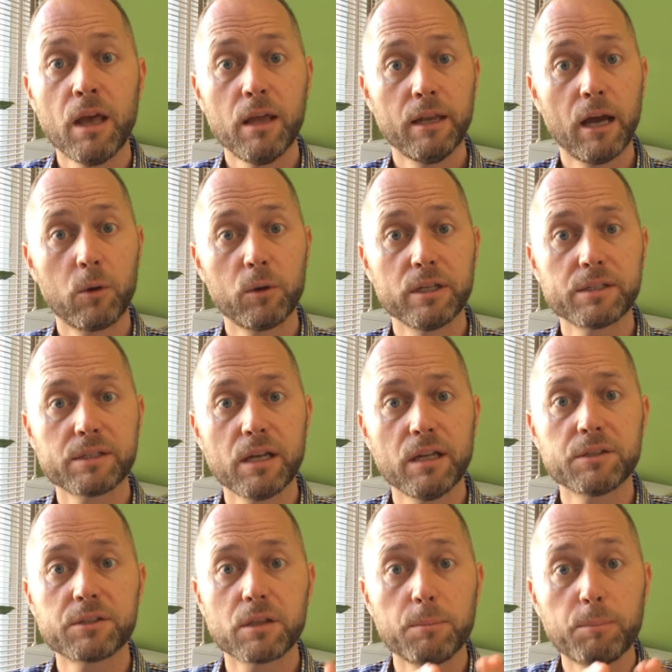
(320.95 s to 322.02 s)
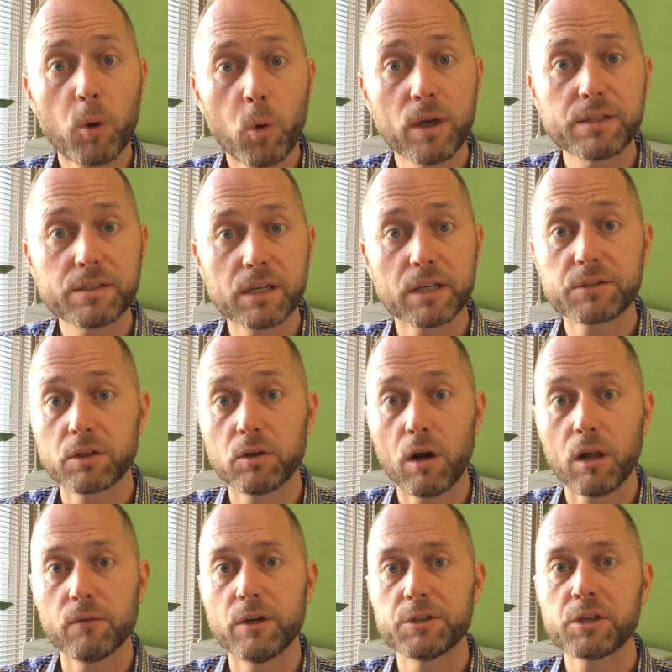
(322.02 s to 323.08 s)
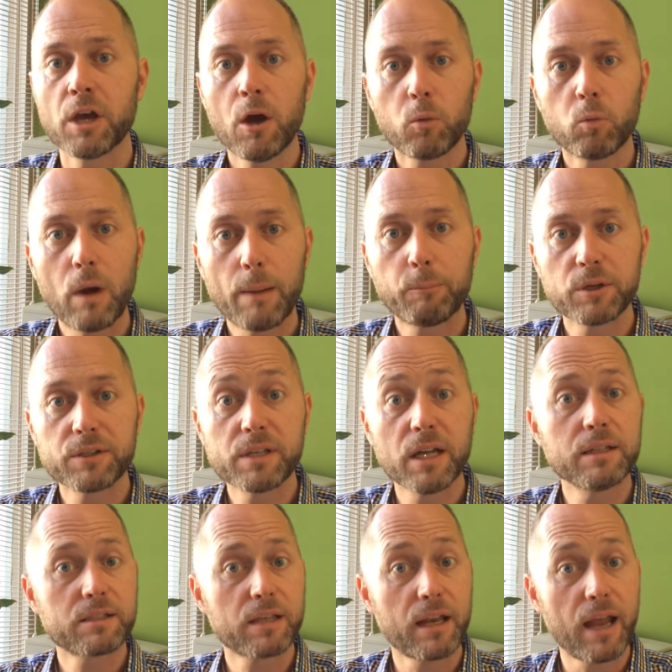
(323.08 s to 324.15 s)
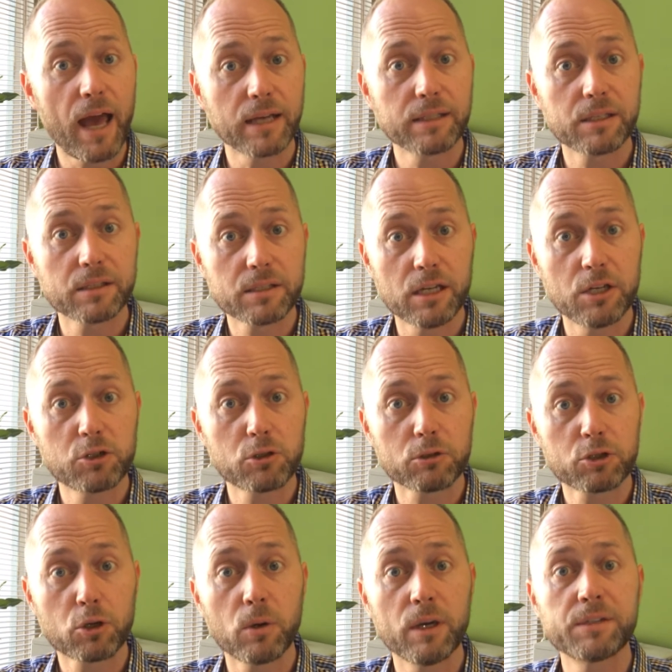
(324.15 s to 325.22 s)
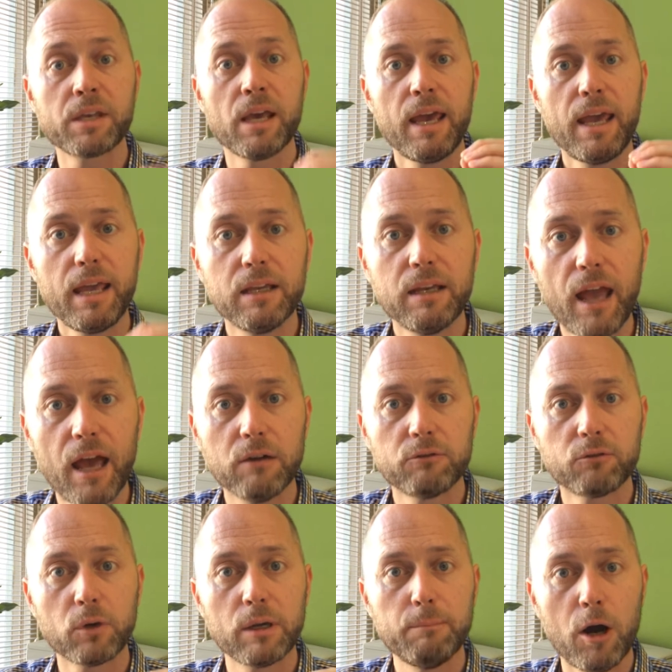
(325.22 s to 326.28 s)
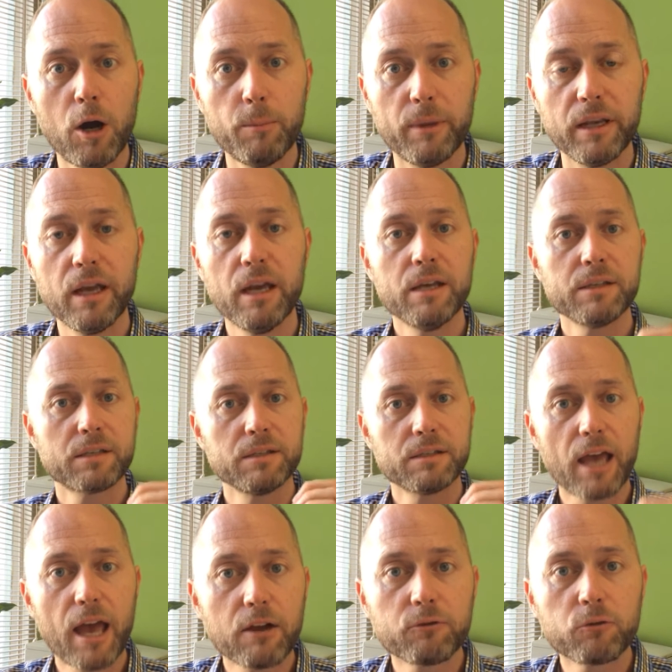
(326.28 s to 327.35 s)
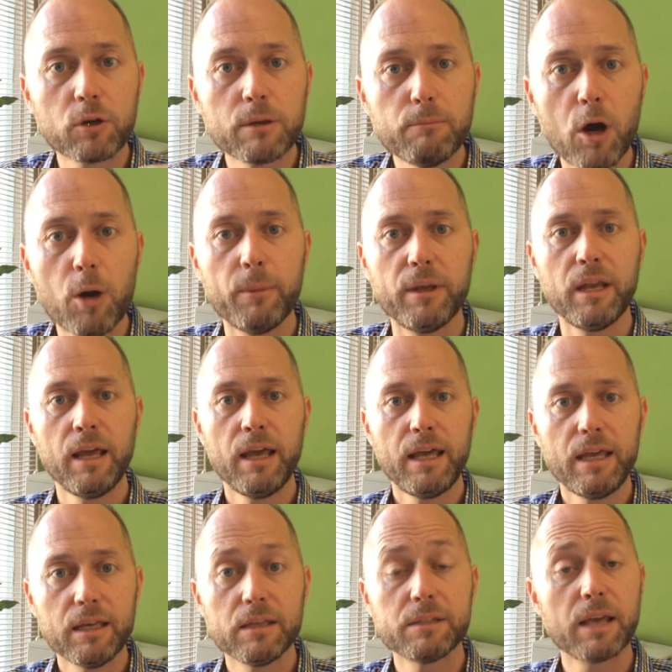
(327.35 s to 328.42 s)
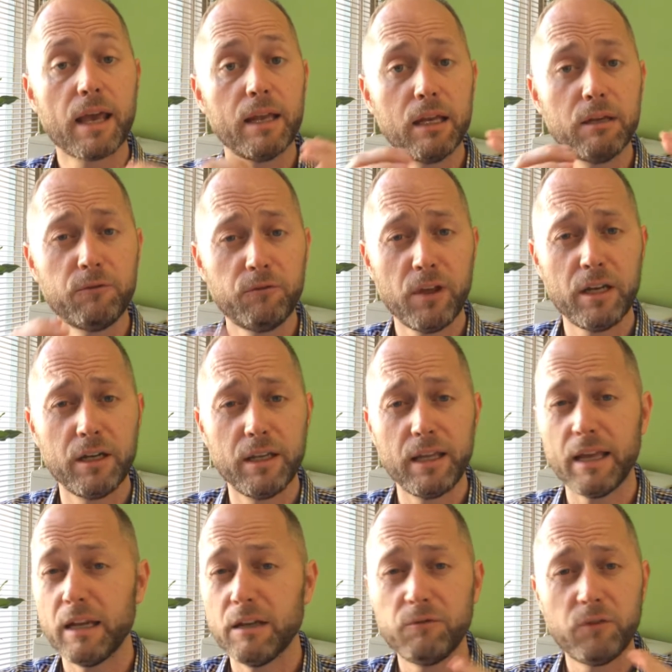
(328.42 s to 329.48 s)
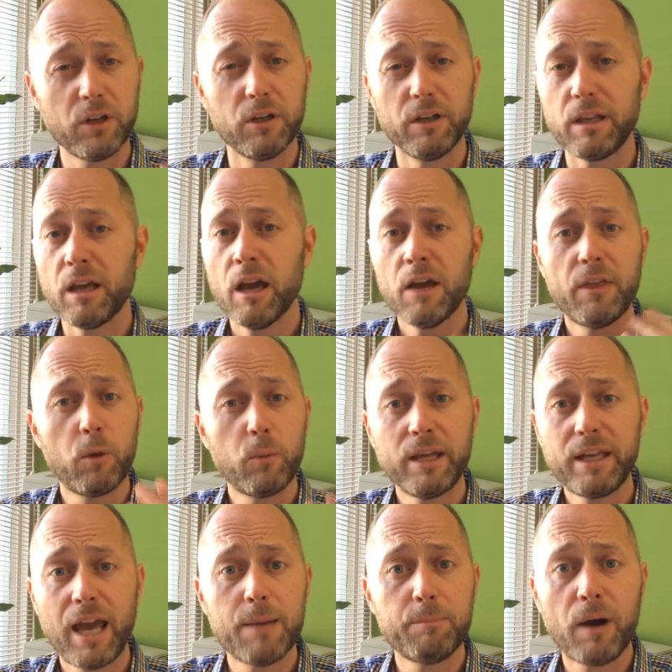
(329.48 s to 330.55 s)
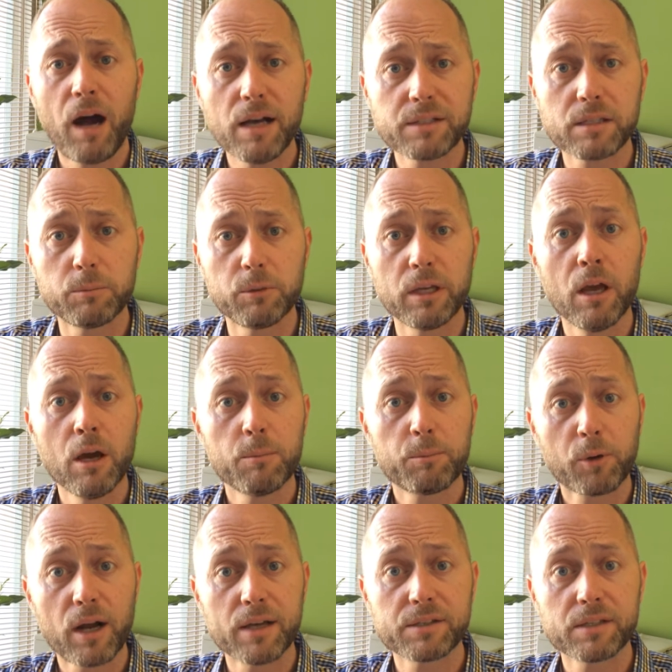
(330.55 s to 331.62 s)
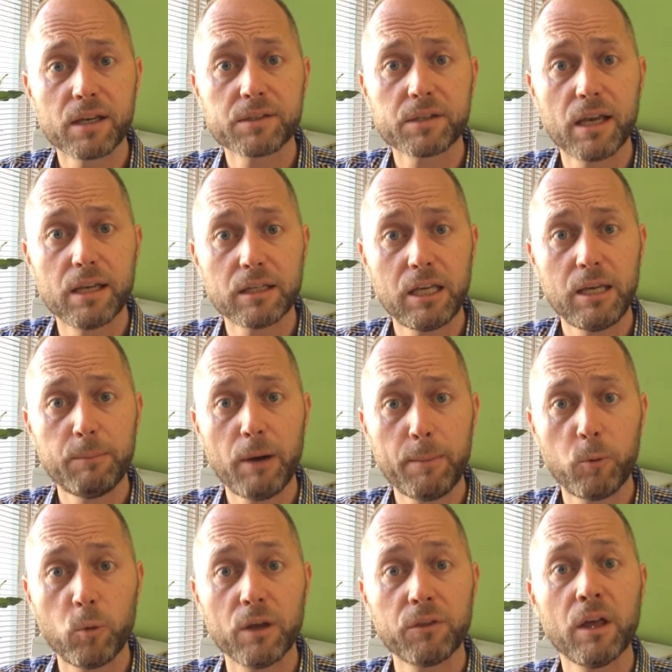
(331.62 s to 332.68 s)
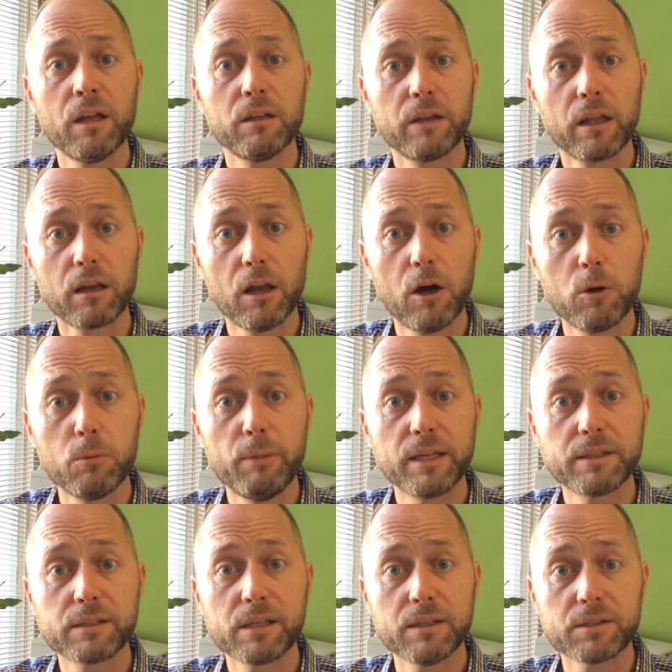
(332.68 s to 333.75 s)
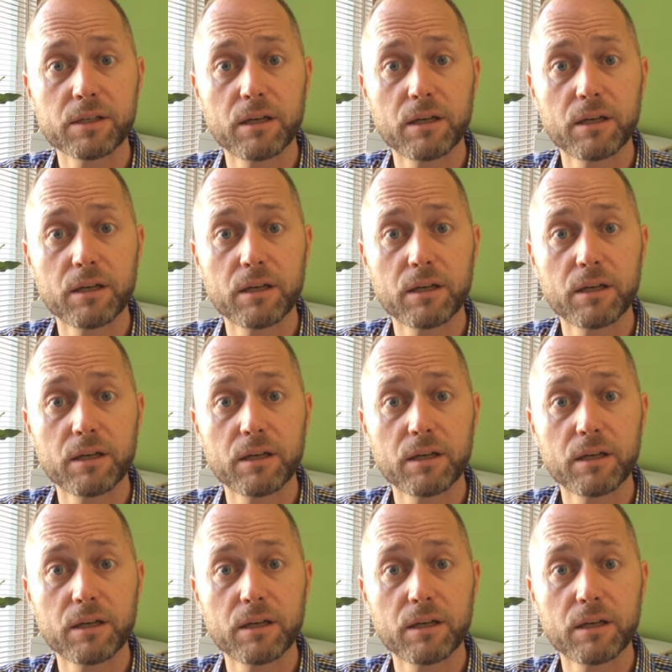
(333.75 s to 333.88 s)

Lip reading: Now, in a sense, the point 6 in all of us represents that existential choice in every moment, since every moment is an infinity that we can't possibly process and keep up with, let alone make sense